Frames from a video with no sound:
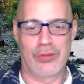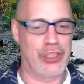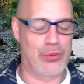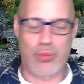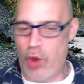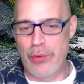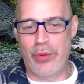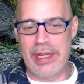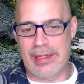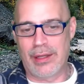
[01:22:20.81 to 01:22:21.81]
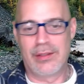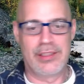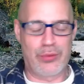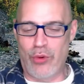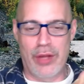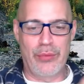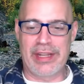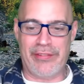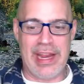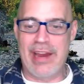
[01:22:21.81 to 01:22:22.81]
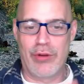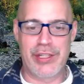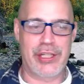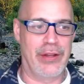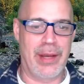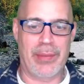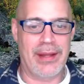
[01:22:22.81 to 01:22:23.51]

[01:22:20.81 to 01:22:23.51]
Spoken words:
just 1 week, if everyone showed up,